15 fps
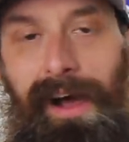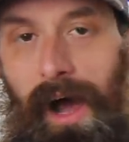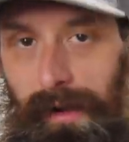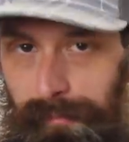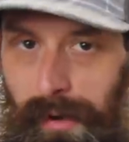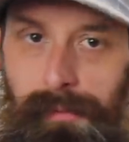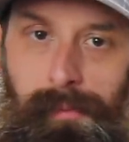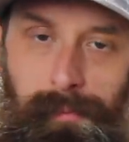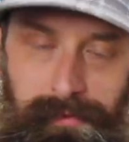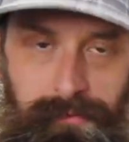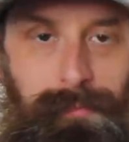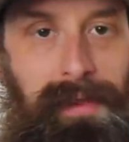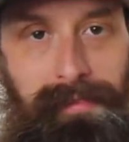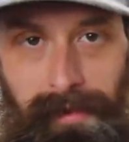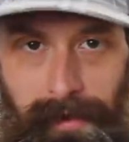I'd probably
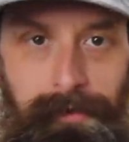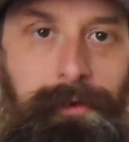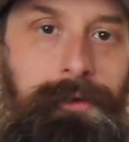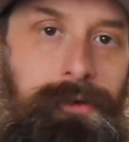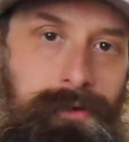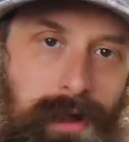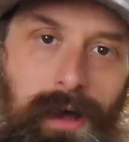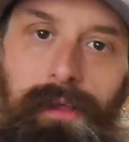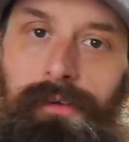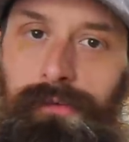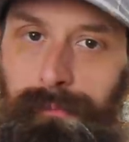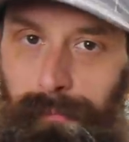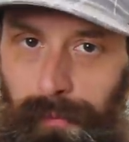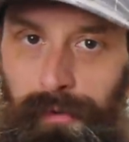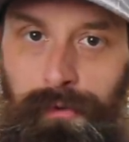spend the $800
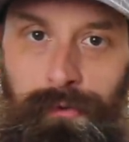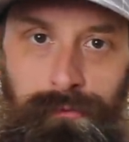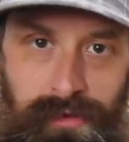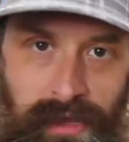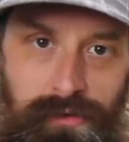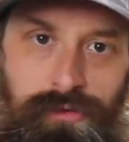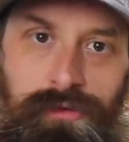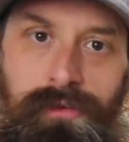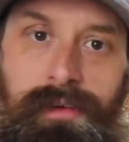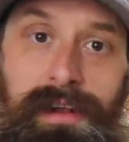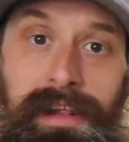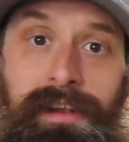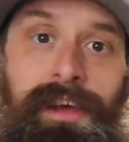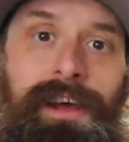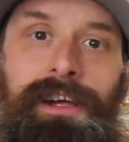and put a new tensioner in
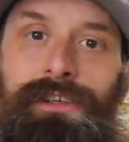it